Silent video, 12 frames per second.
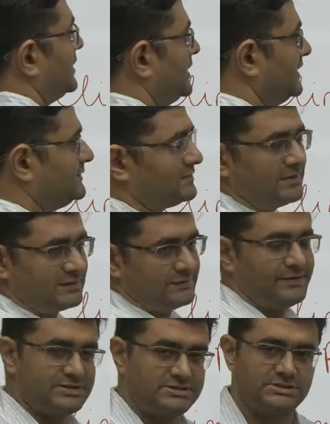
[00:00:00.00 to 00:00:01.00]
is this
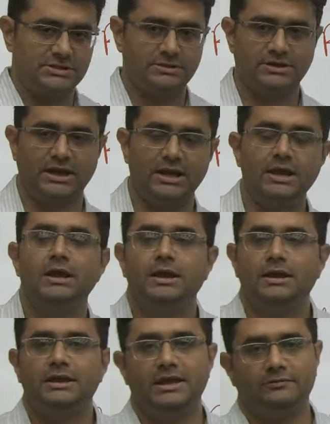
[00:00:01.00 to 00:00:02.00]
first three
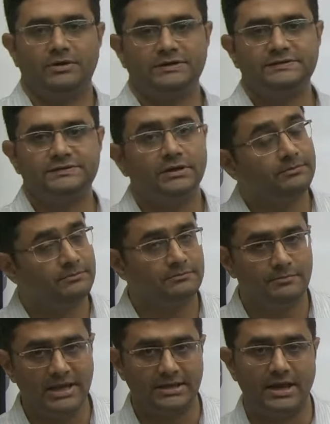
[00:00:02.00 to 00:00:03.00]
keywords
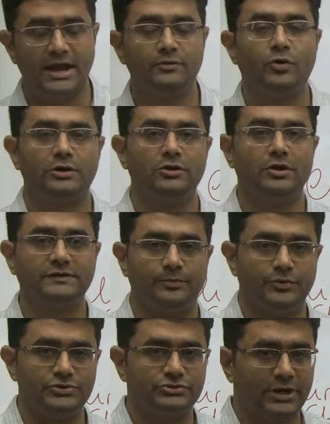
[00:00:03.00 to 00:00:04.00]
mean and what you are
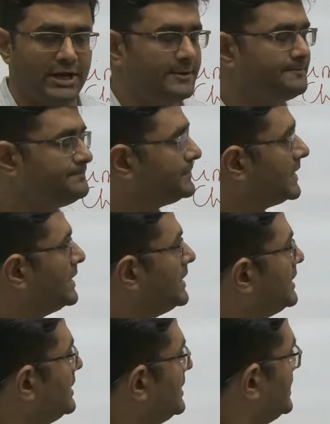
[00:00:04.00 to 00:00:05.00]
supposed to write.
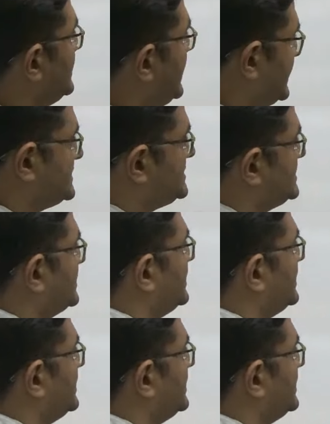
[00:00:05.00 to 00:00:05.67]
Next,